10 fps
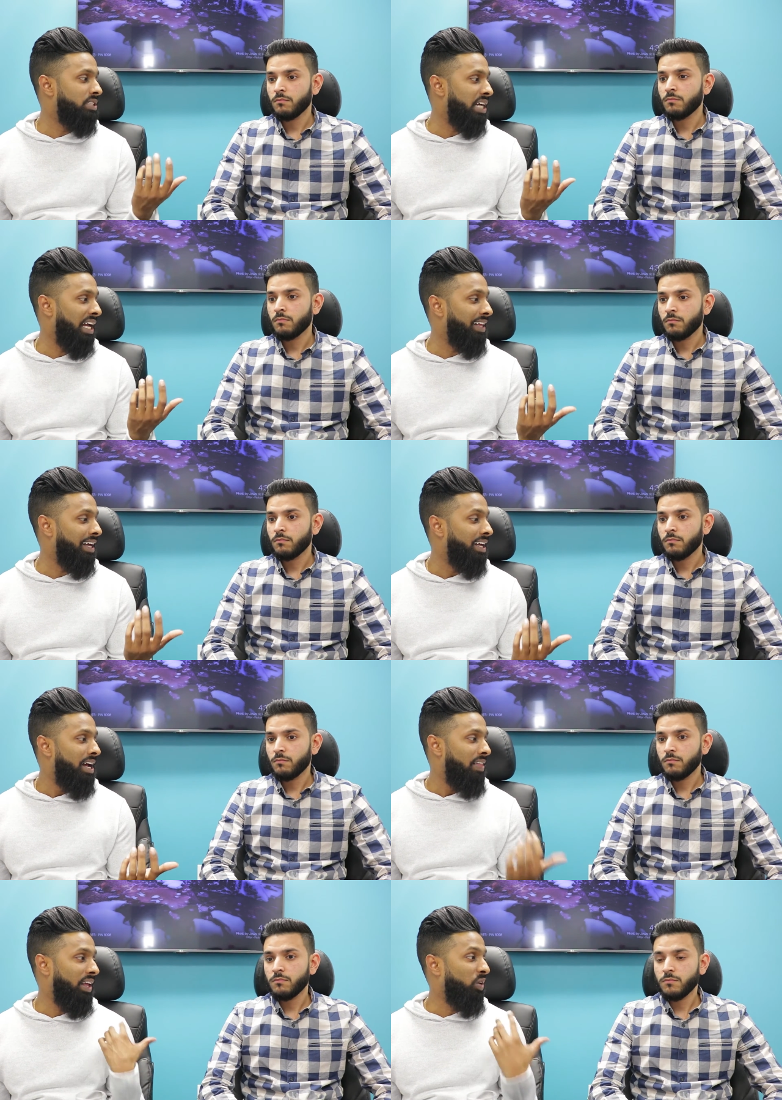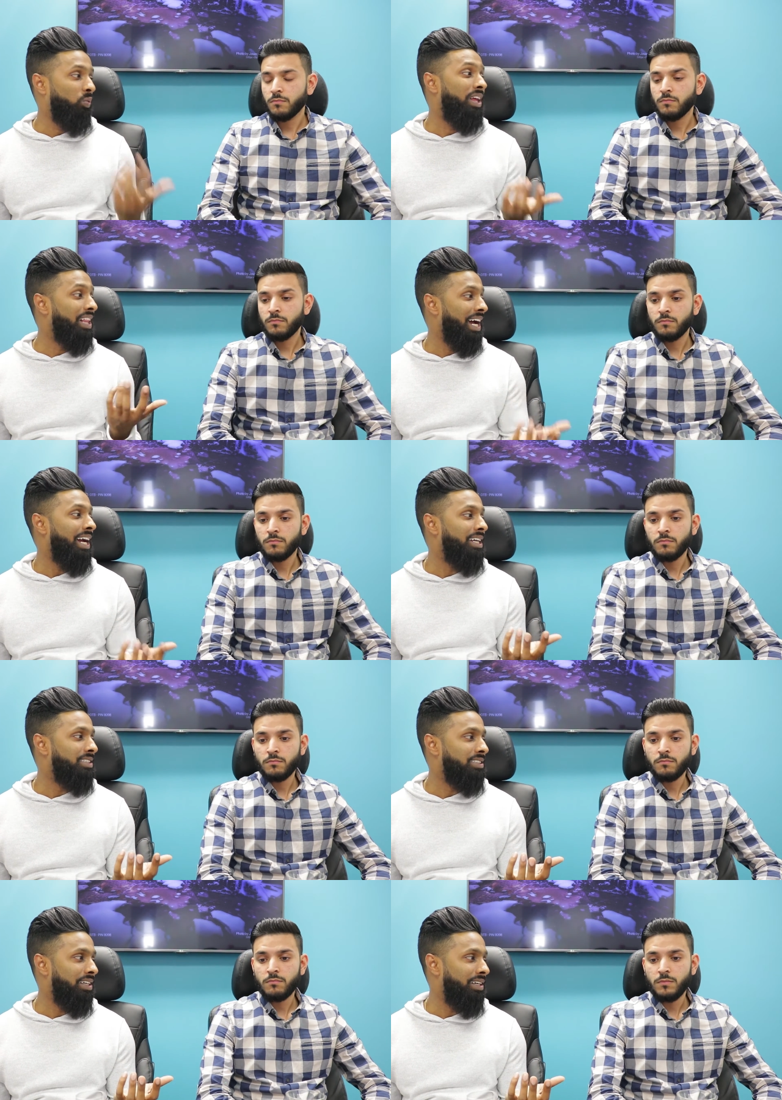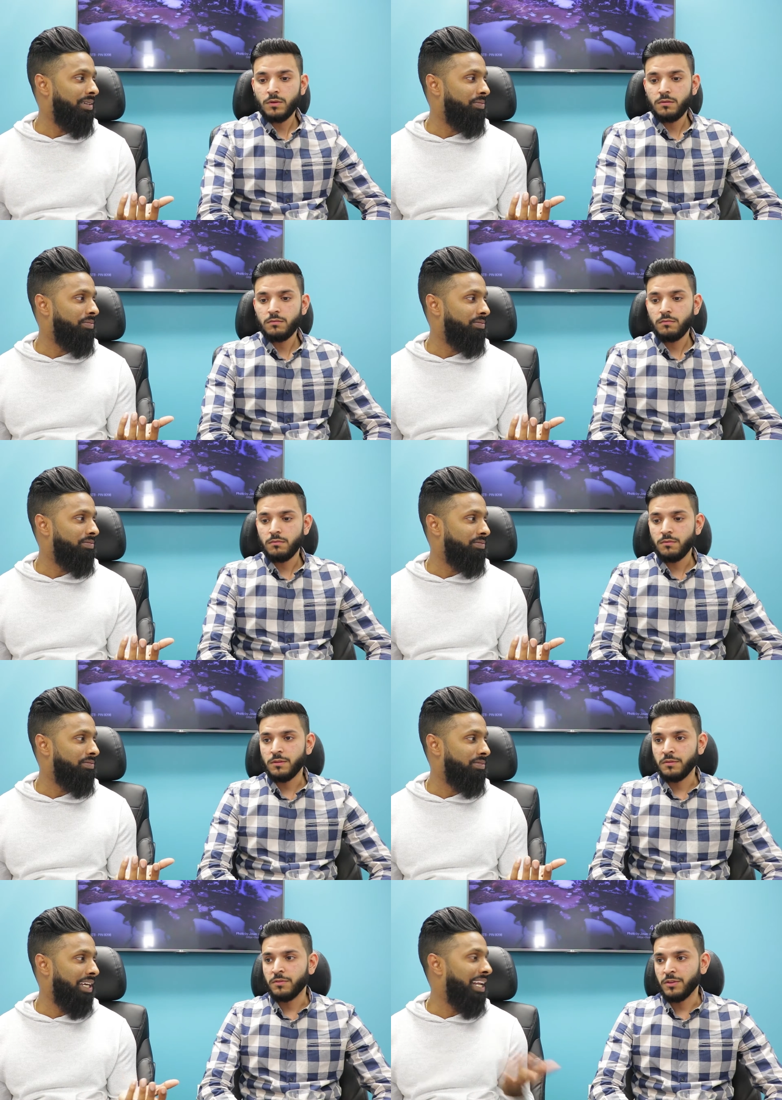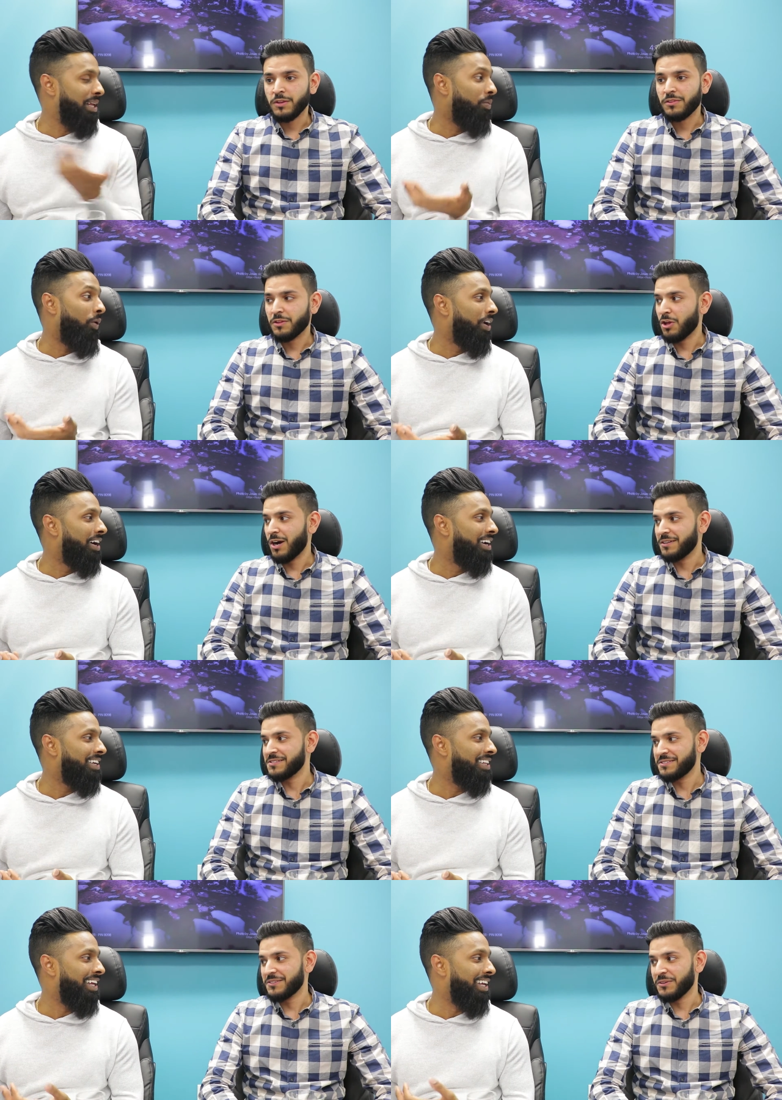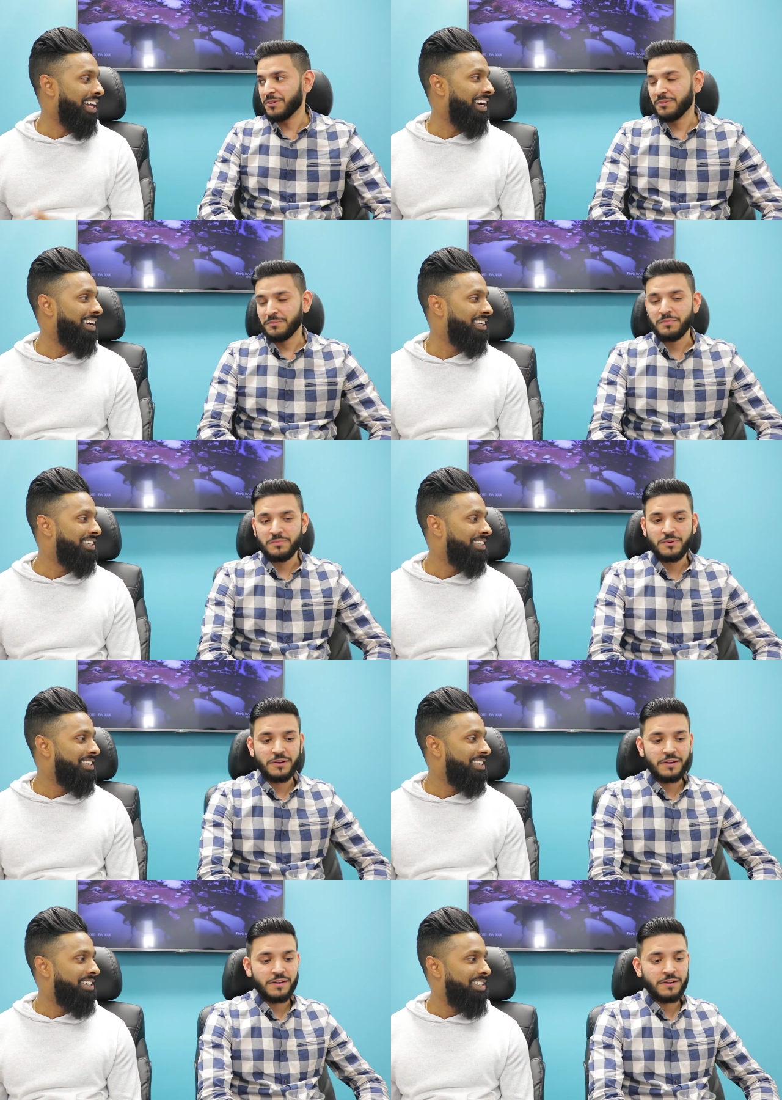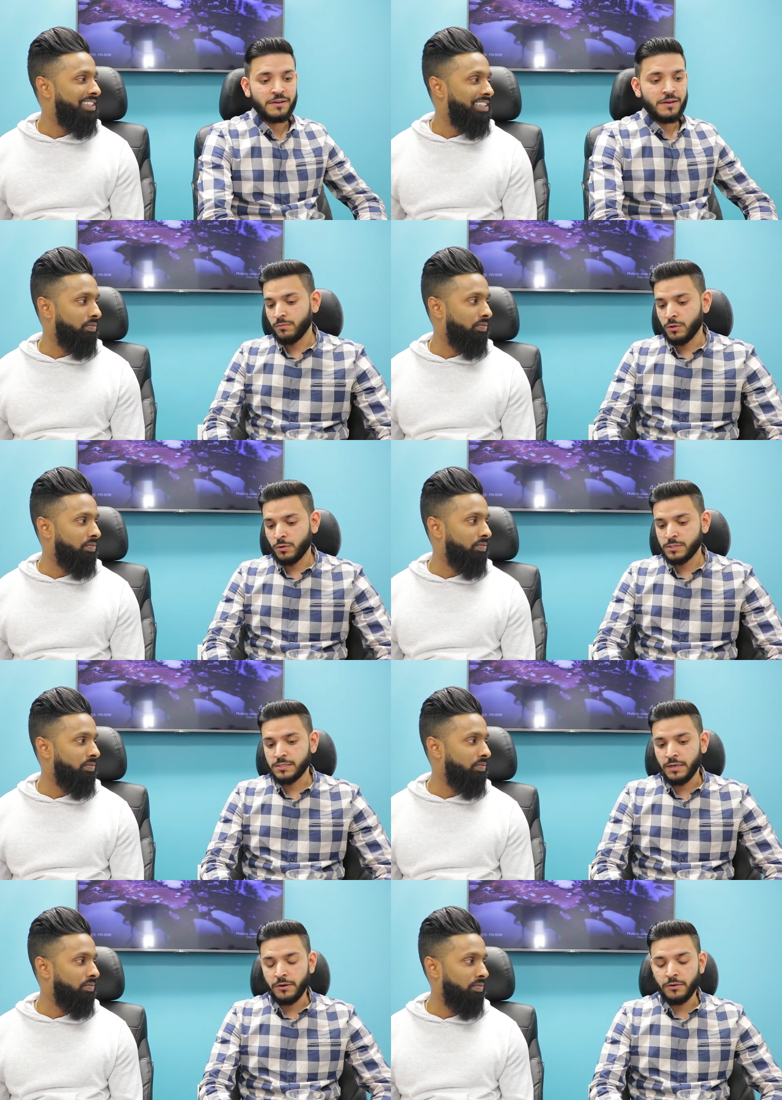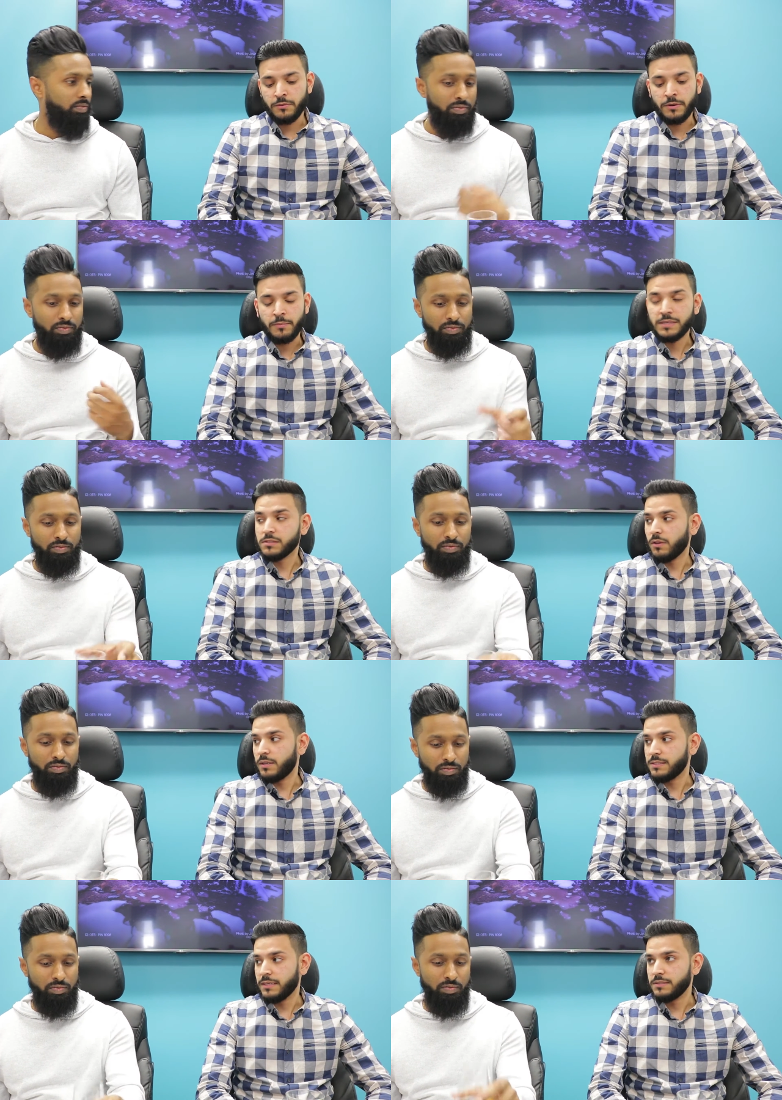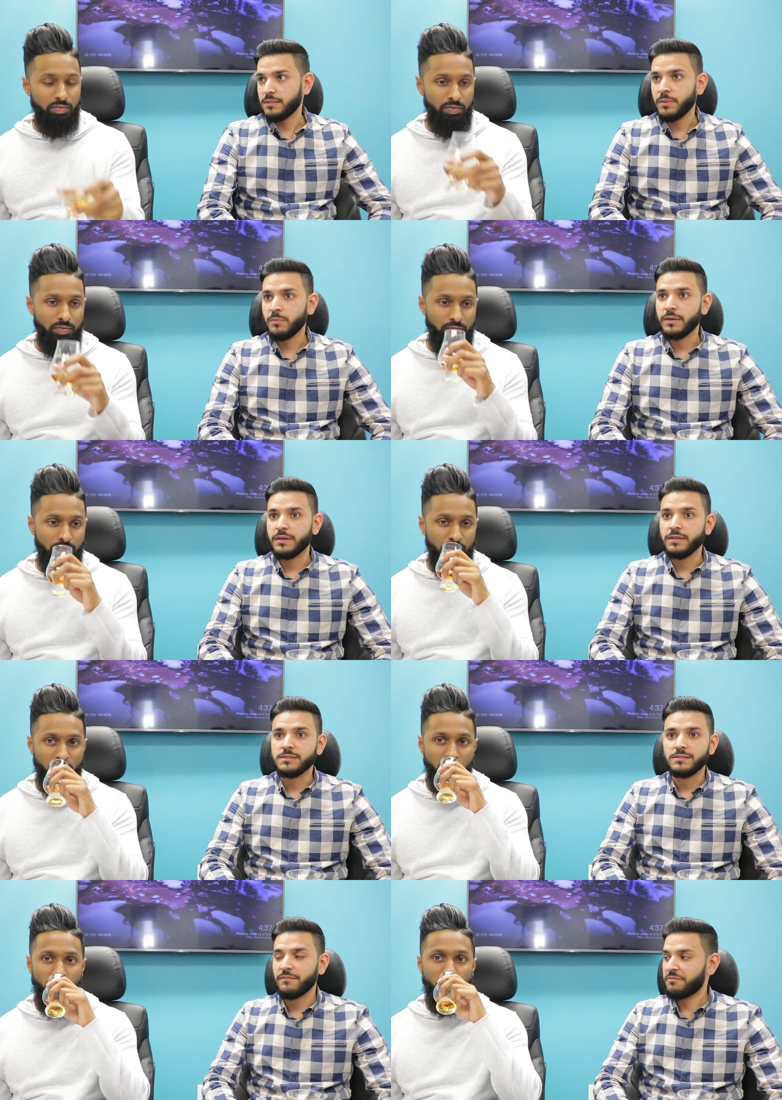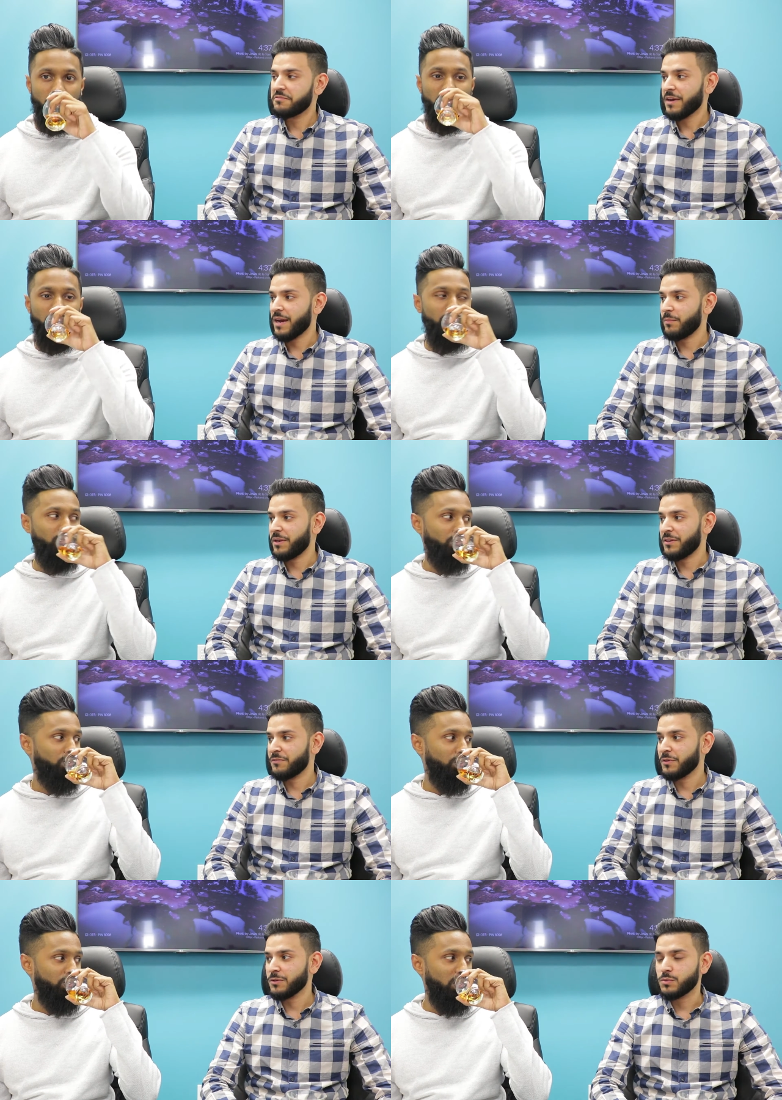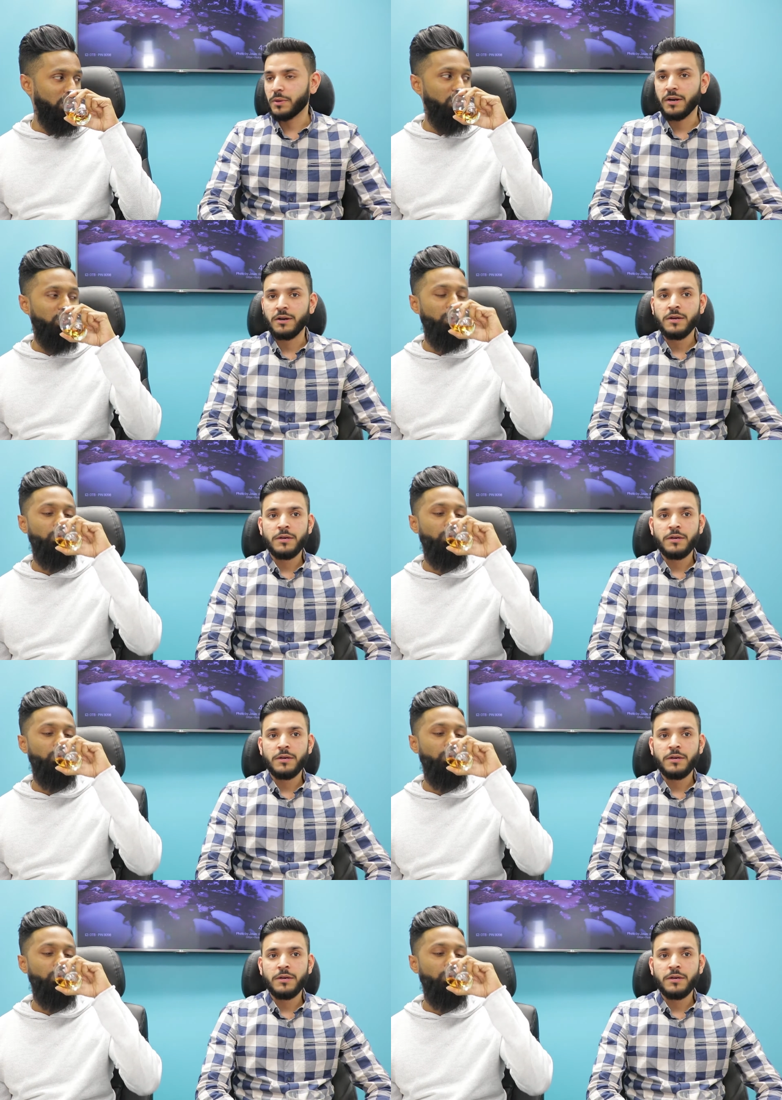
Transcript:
Speaker 1: decide that they don't realize um, they the, need more?
Speaker 2: The loss, like, you know? Yeah. Okay, yeah. Your scenario there makes a lot of sense to me because I've had many of those yeah. where,